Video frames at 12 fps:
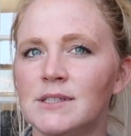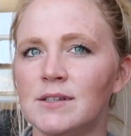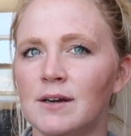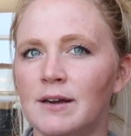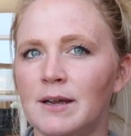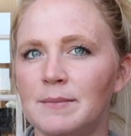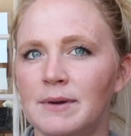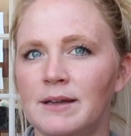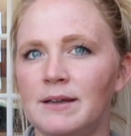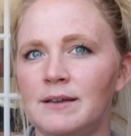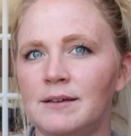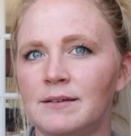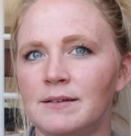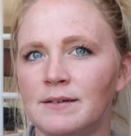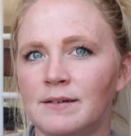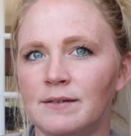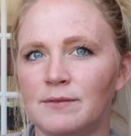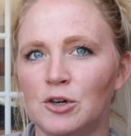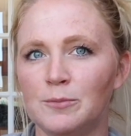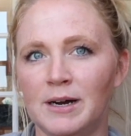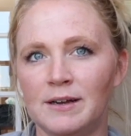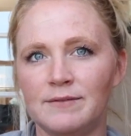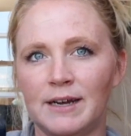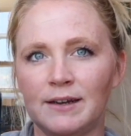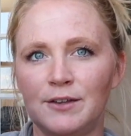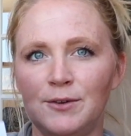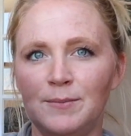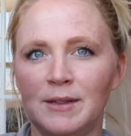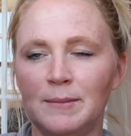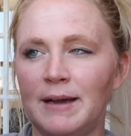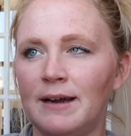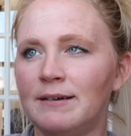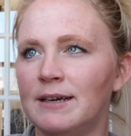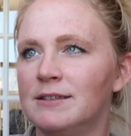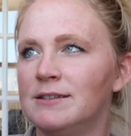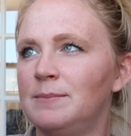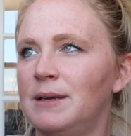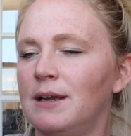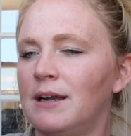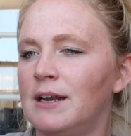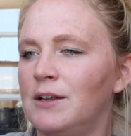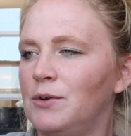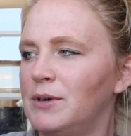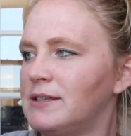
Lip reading: sorry, my robot vacuum in the background's being kind of